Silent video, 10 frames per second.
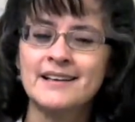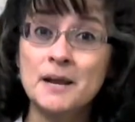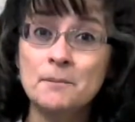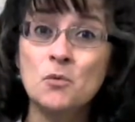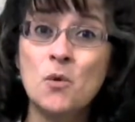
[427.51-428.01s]

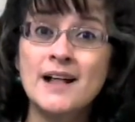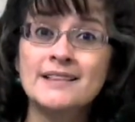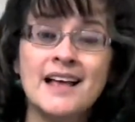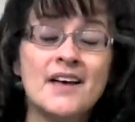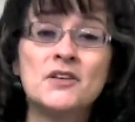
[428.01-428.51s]
Number one,
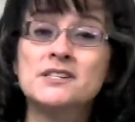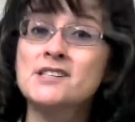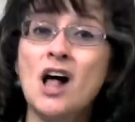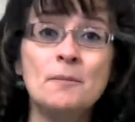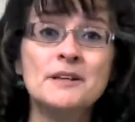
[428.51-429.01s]
the
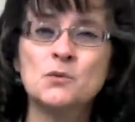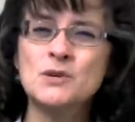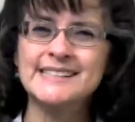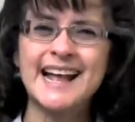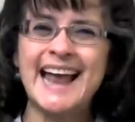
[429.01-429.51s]
psalmist
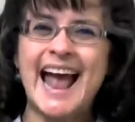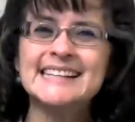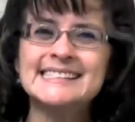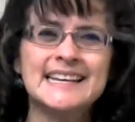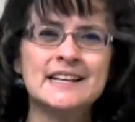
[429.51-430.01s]
was not
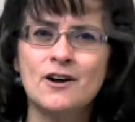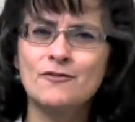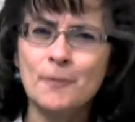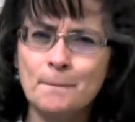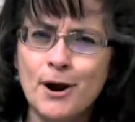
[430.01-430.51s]
asking
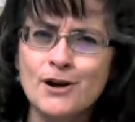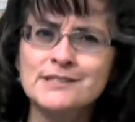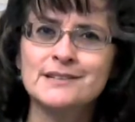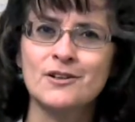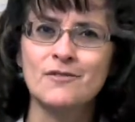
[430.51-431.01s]
for
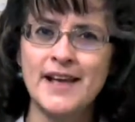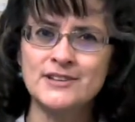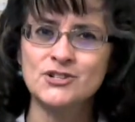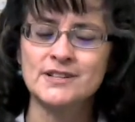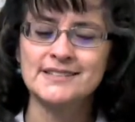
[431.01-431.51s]
personal
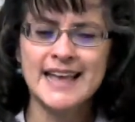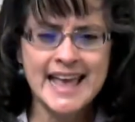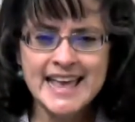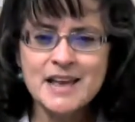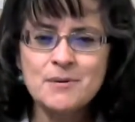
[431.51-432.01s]
vengeance,
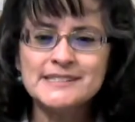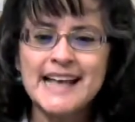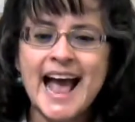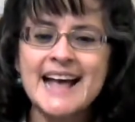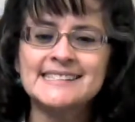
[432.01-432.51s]
he was
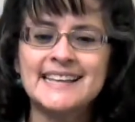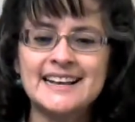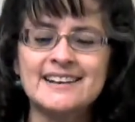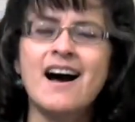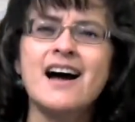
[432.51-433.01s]

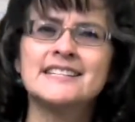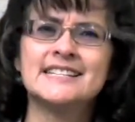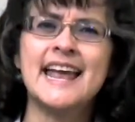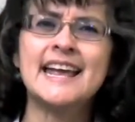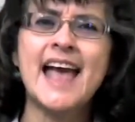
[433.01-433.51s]
asking God to
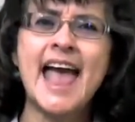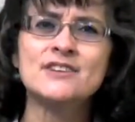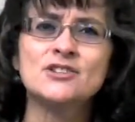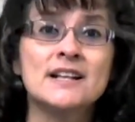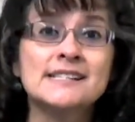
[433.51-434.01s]
take
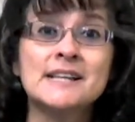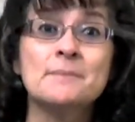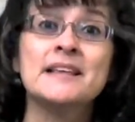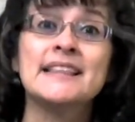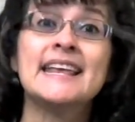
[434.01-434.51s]
action on
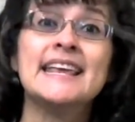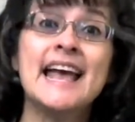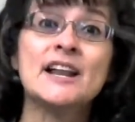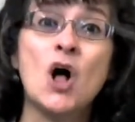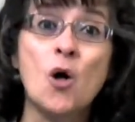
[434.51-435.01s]
something that he
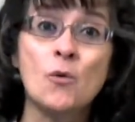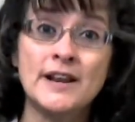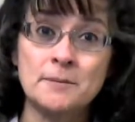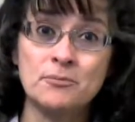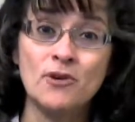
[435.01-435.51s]
had
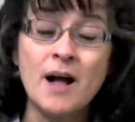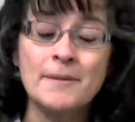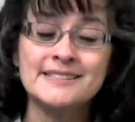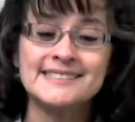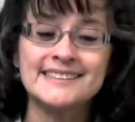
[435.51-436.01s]
already
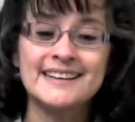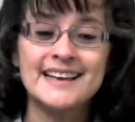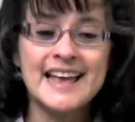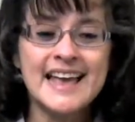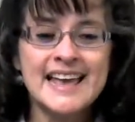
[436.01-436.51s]
promised.
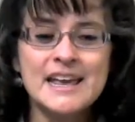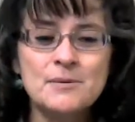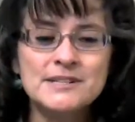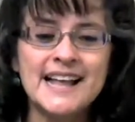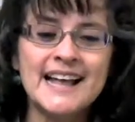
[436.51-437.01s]
He
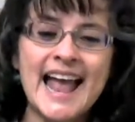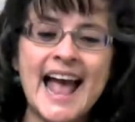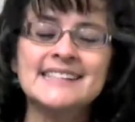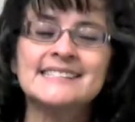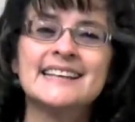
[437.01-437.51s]
was not
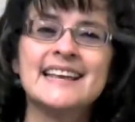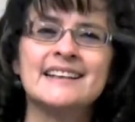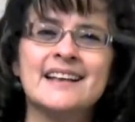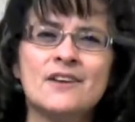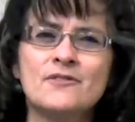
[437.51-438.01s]

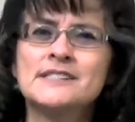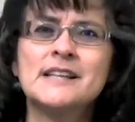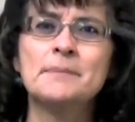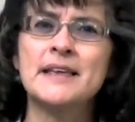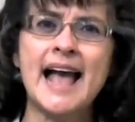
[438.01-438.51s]
asking for
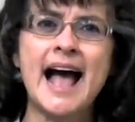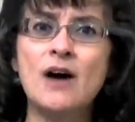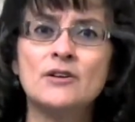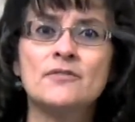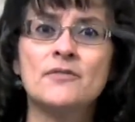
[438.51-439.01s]
something
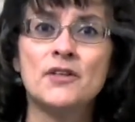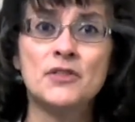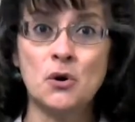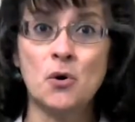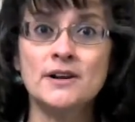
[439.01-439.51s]
out of
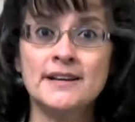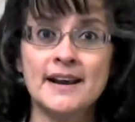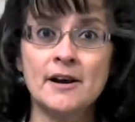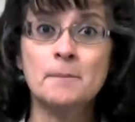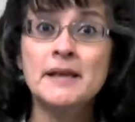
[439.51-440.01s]
the
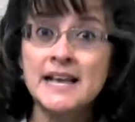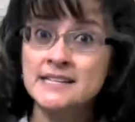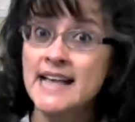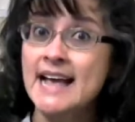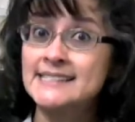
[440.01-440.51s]
ordinary
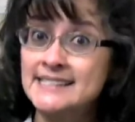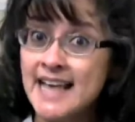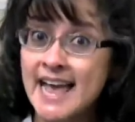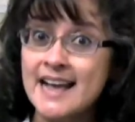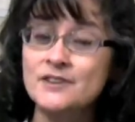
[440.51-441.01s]
because, as
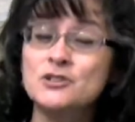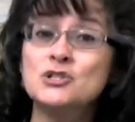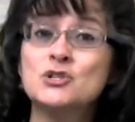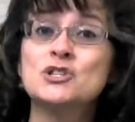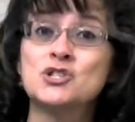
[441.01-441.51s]
they
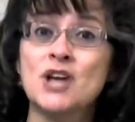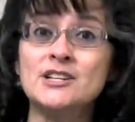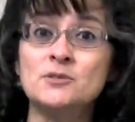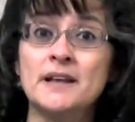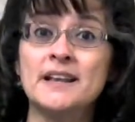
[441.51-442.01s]
understood
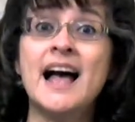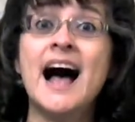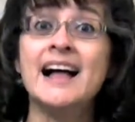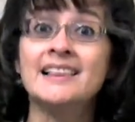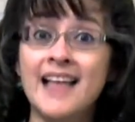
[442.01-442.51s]
judgment,
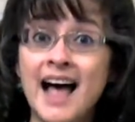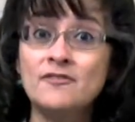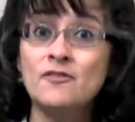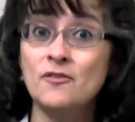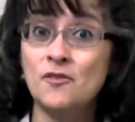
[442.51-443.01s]
a
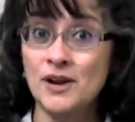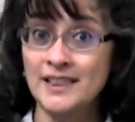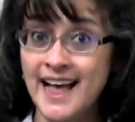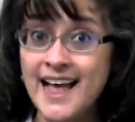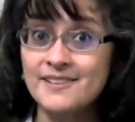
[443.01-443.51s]
life for a
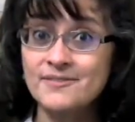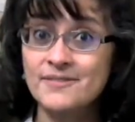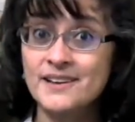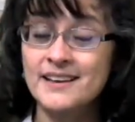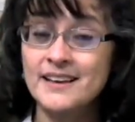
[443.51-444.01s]
life
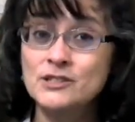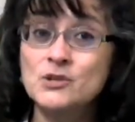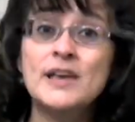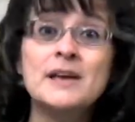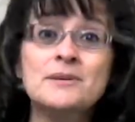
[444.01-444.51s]

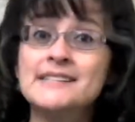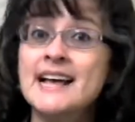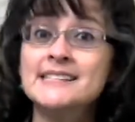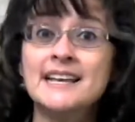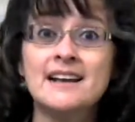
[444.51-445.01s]
so he was
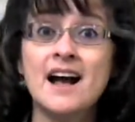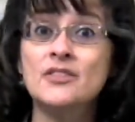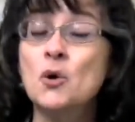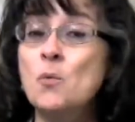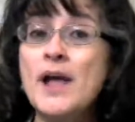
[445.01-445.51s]
asking
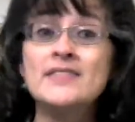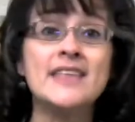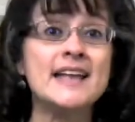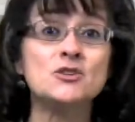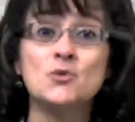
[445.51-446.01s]
God, the way
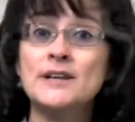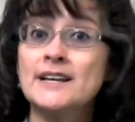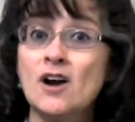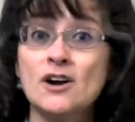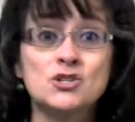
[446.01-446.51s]
they
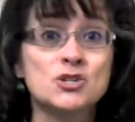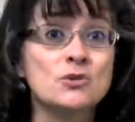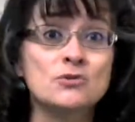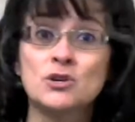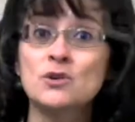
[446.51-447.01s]
treated our
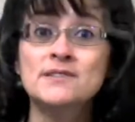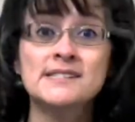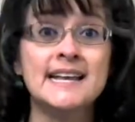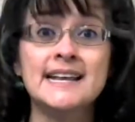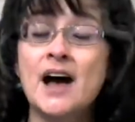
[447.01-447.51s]
children, you've
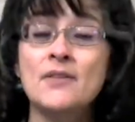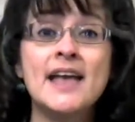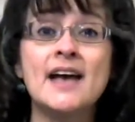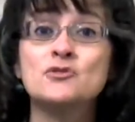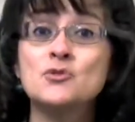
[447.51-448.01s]
seen how they
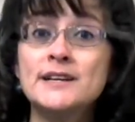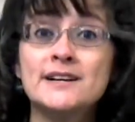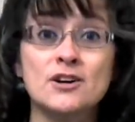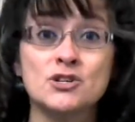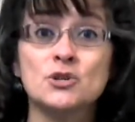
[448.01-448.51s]
have
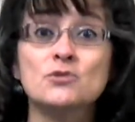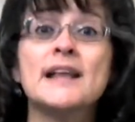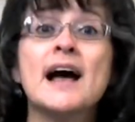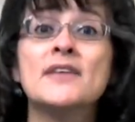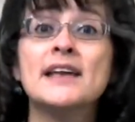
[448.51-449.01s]
treated our
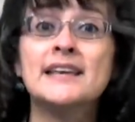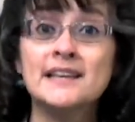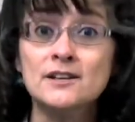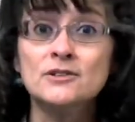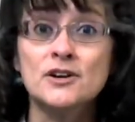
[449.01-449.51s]
children, how they
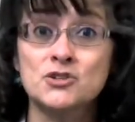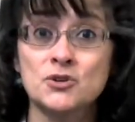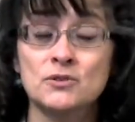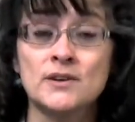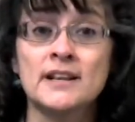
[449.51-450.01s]
killed our
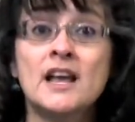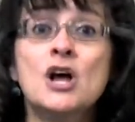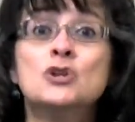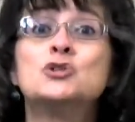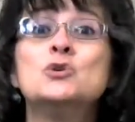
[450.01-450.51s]
children.
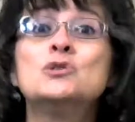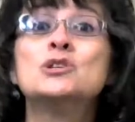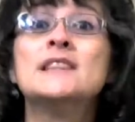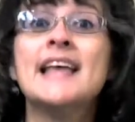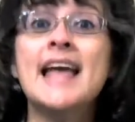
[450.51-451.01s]
Do
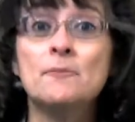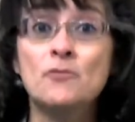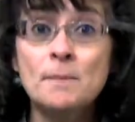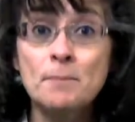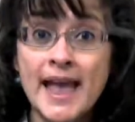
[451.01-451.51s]
to them,
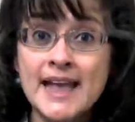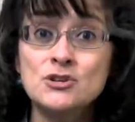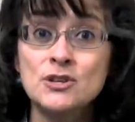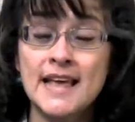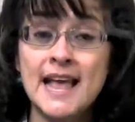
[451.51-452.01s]
repay
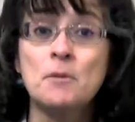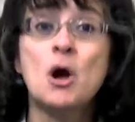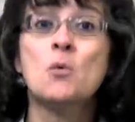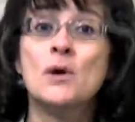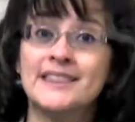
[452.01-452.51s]
to them
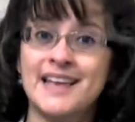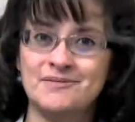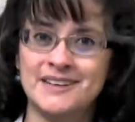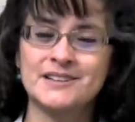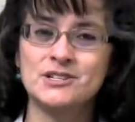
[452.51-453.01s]
what
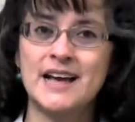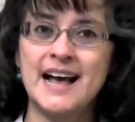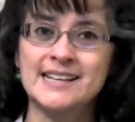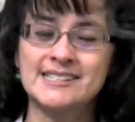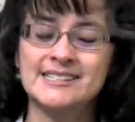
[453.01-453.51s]
they've done to
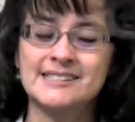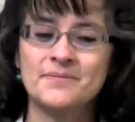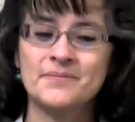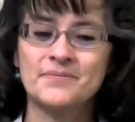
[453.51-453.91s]
us.